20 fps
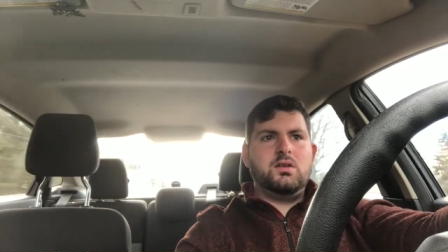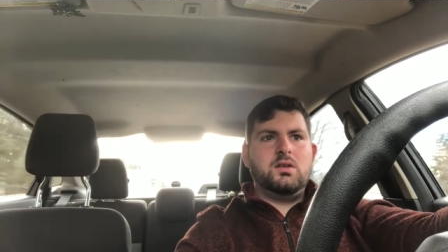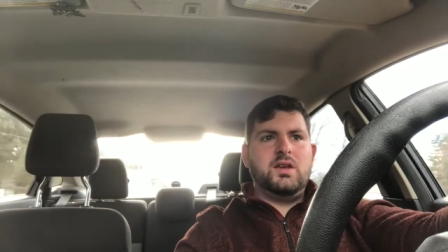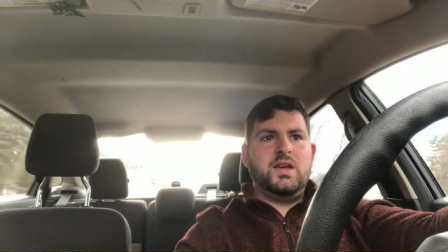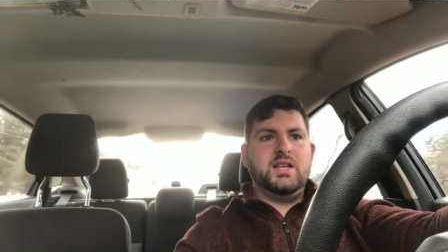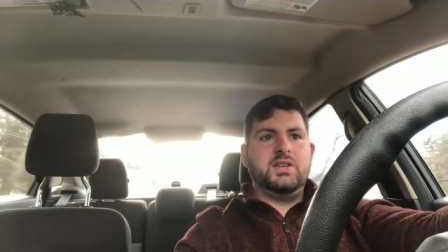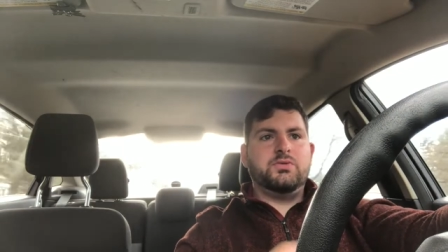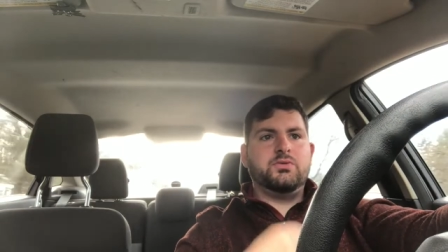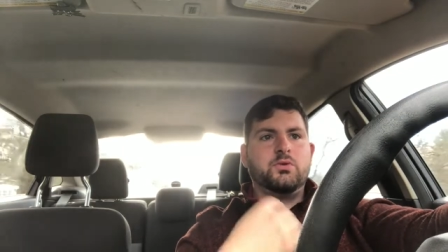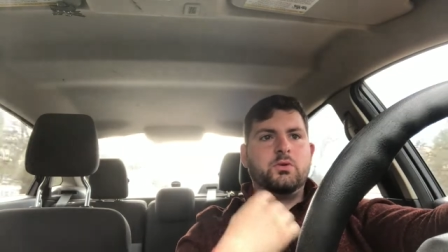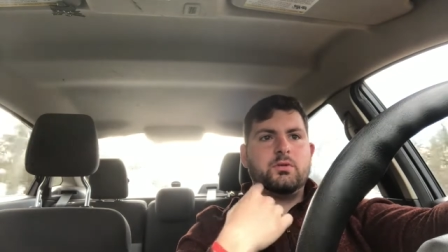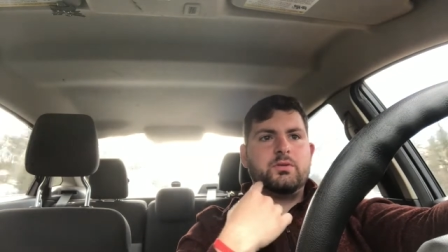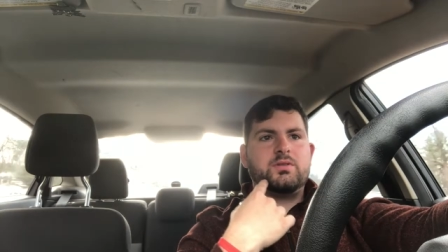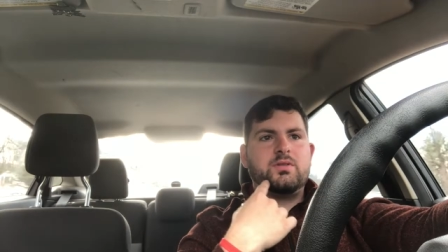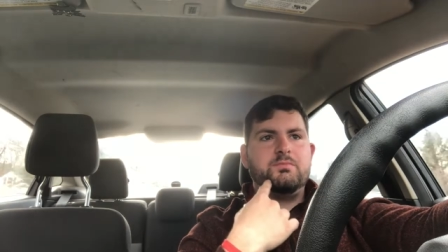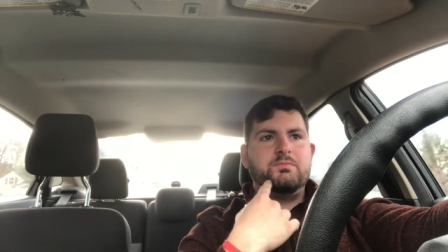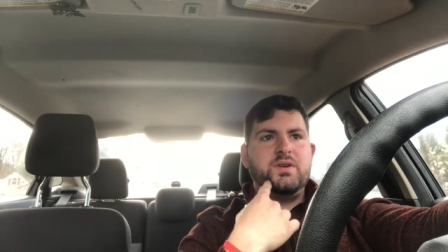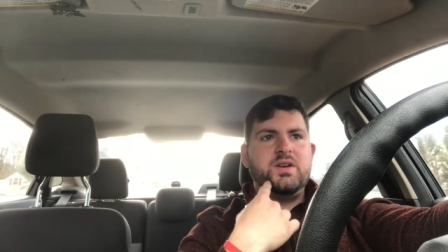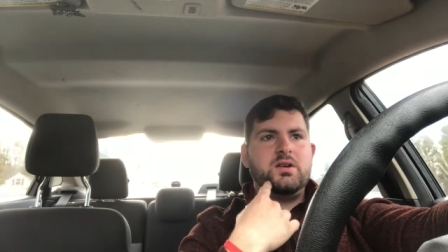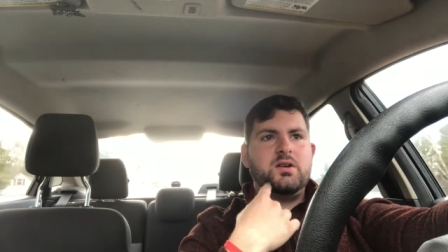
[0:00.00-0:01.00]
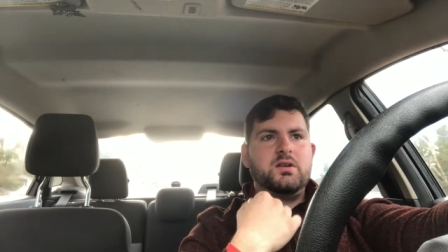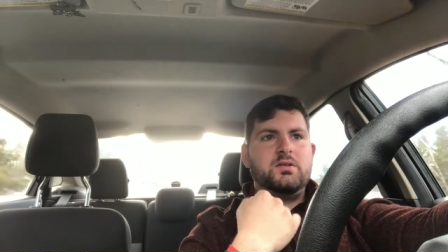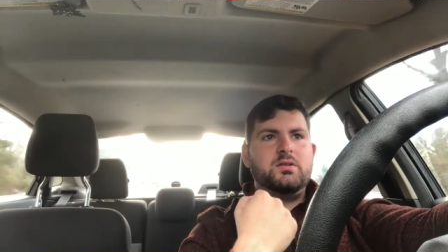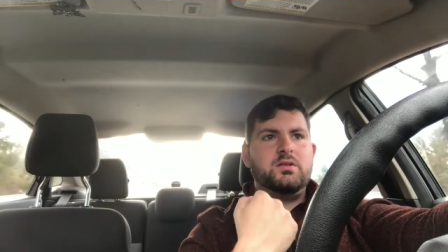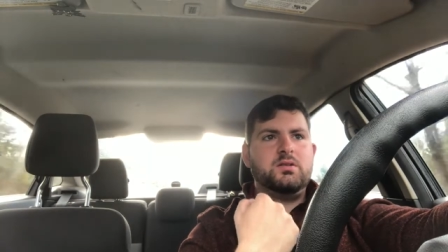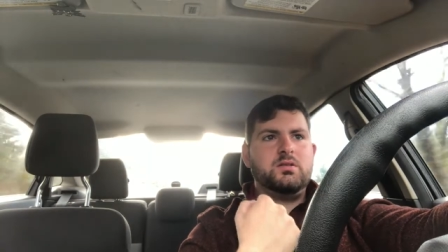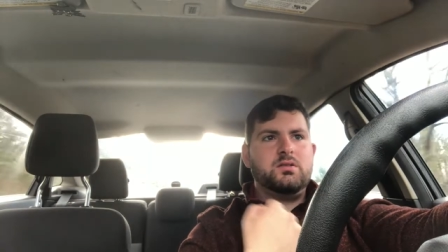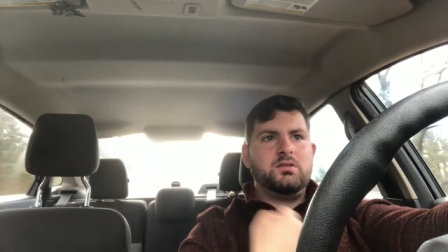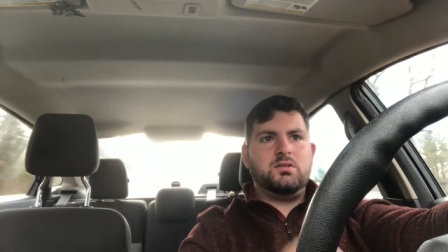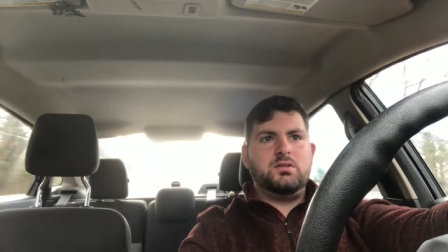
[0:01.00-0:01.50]
Henceforth, the beard,
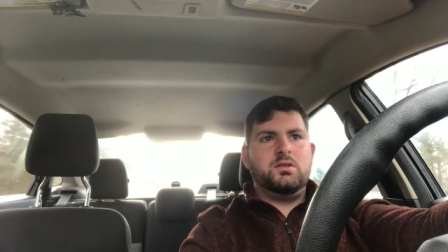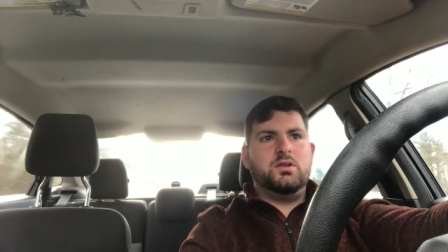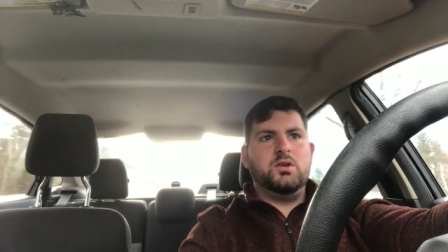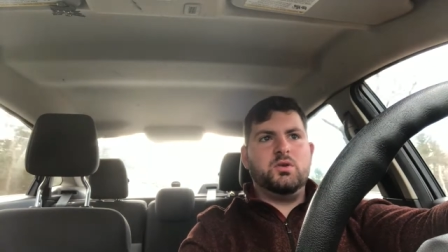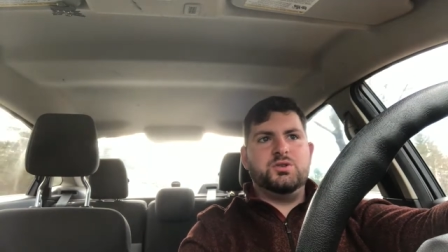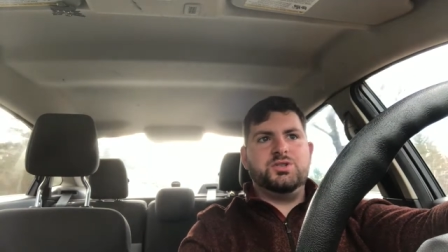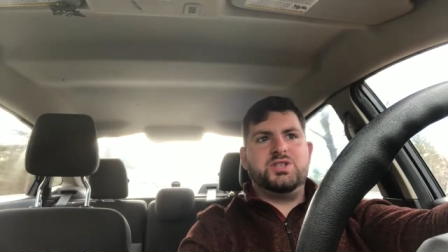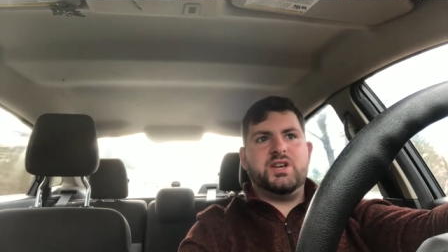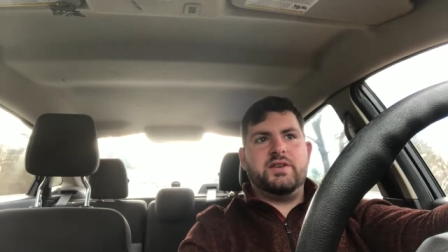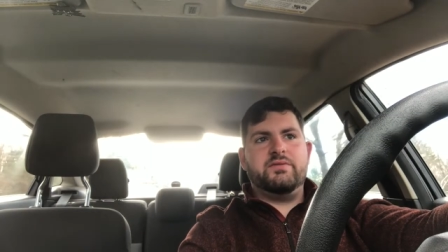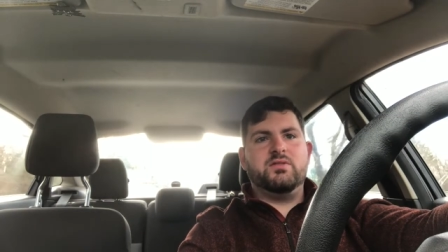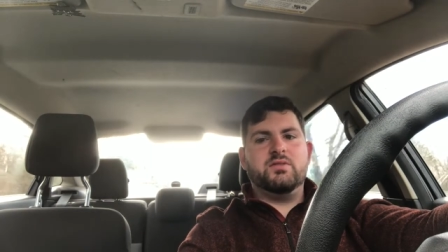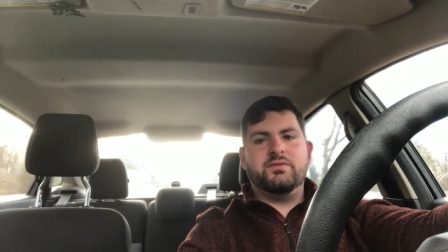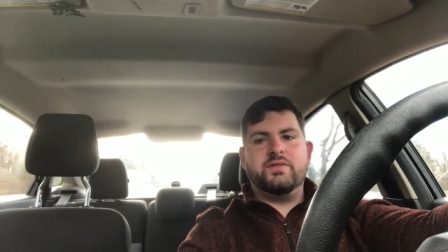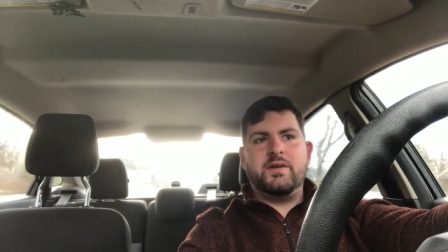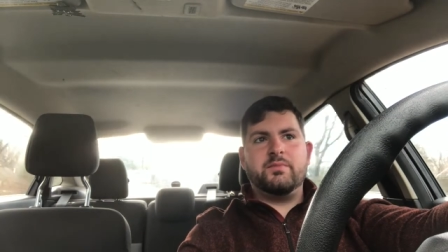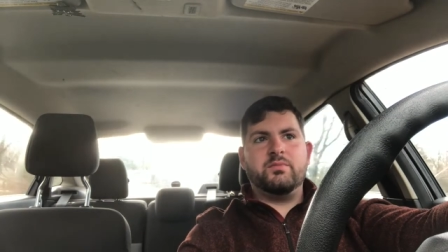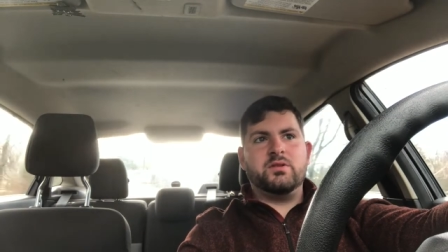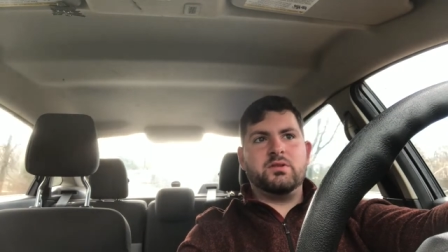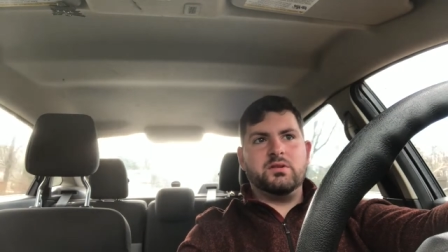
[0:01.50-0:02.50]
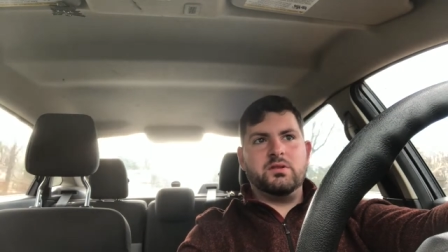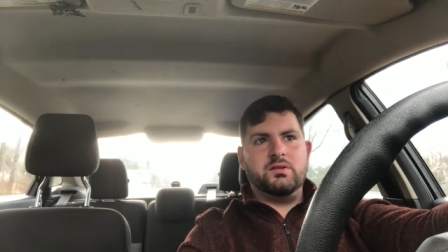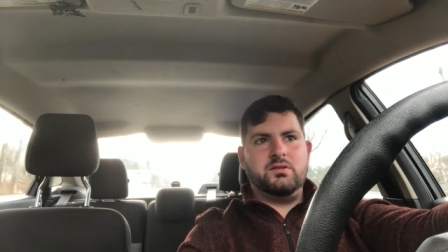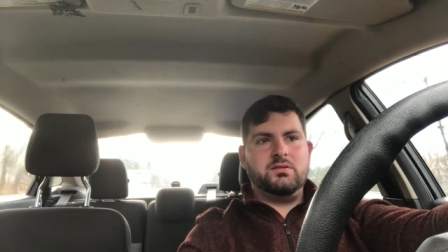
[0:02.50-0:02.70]
no shave November.